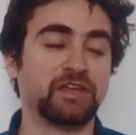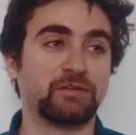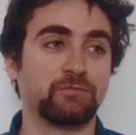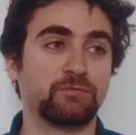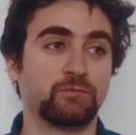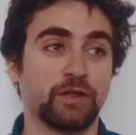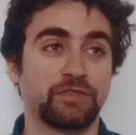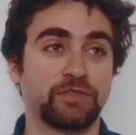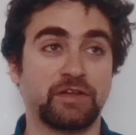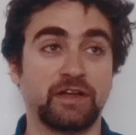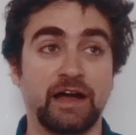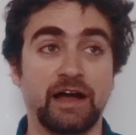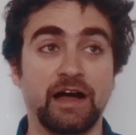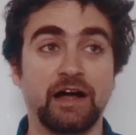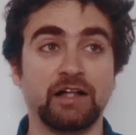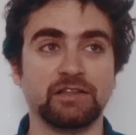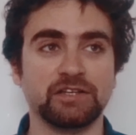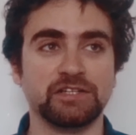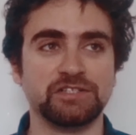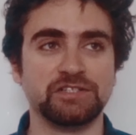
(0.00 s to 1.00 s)
begin with
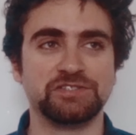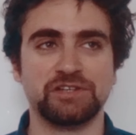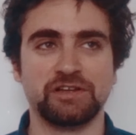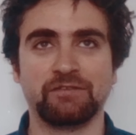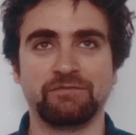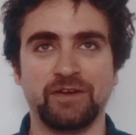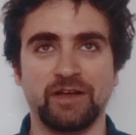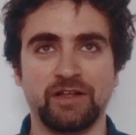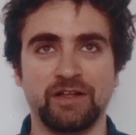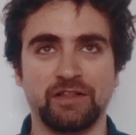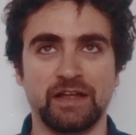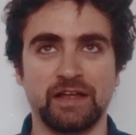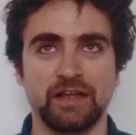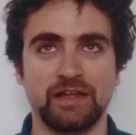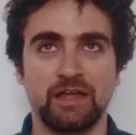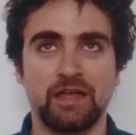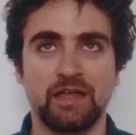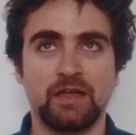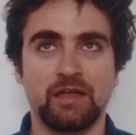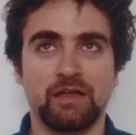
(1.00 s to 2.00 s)
college. I felt like
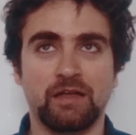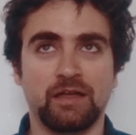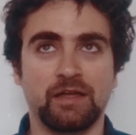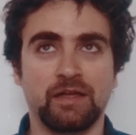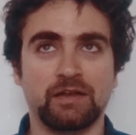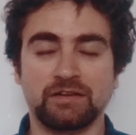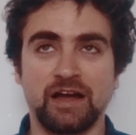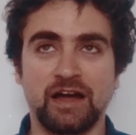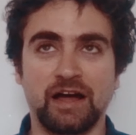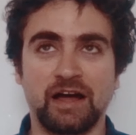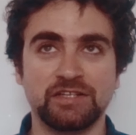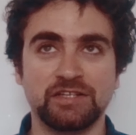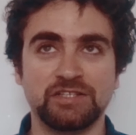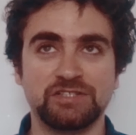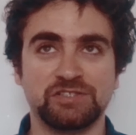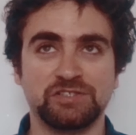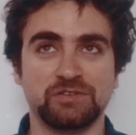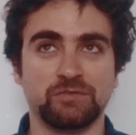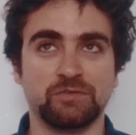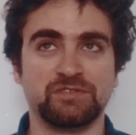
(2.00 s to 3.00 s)
in
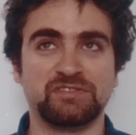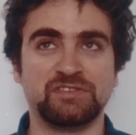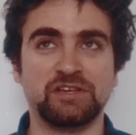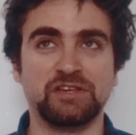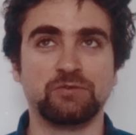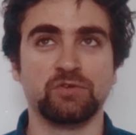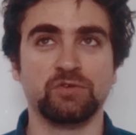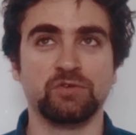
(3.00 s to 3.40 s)
college, S Q